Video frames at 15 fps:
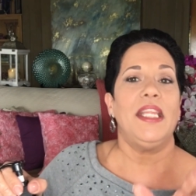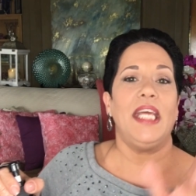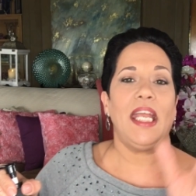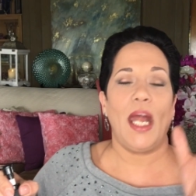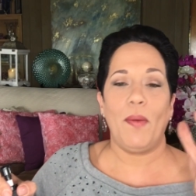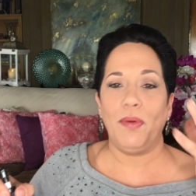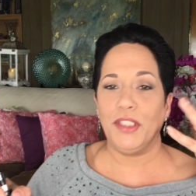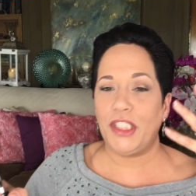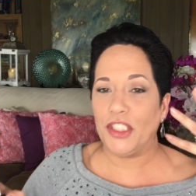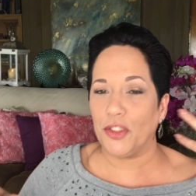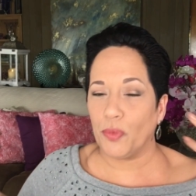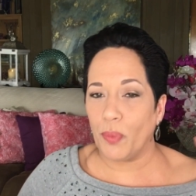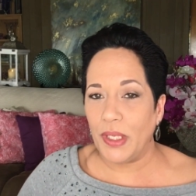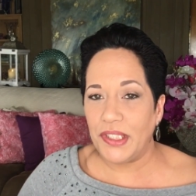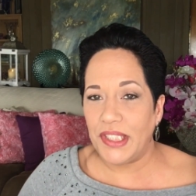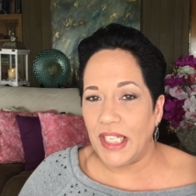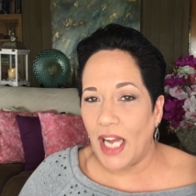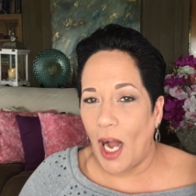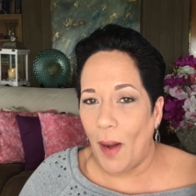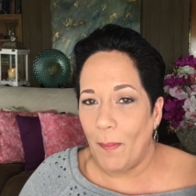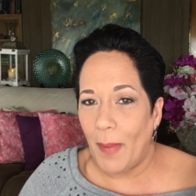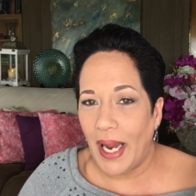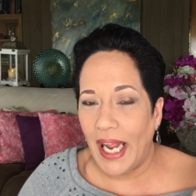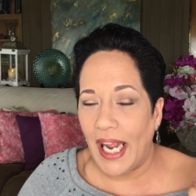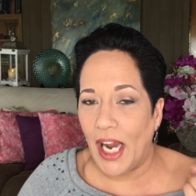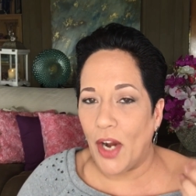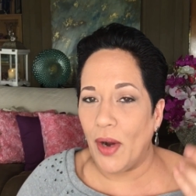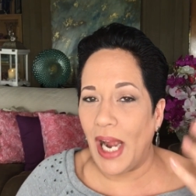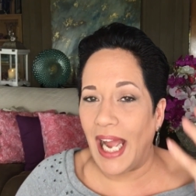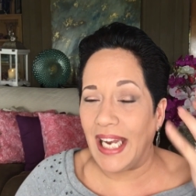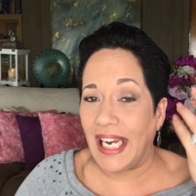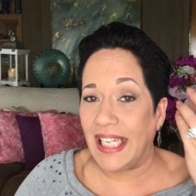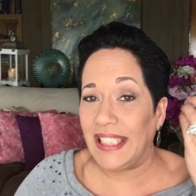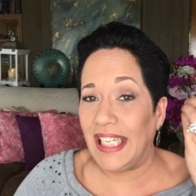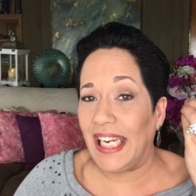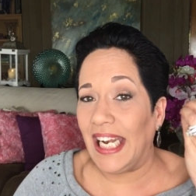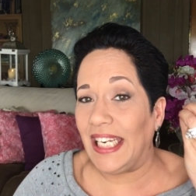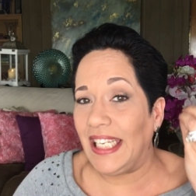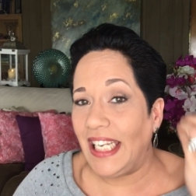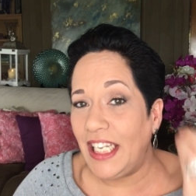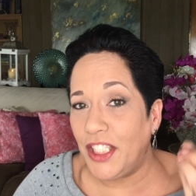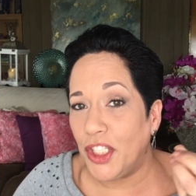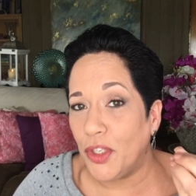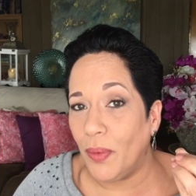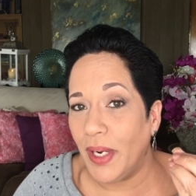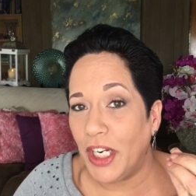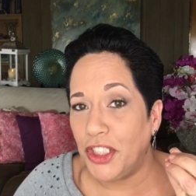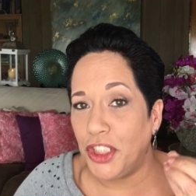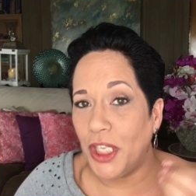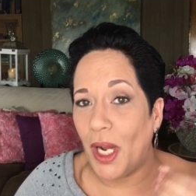that I was just rinsing out my hair and I didn't need to go ahead and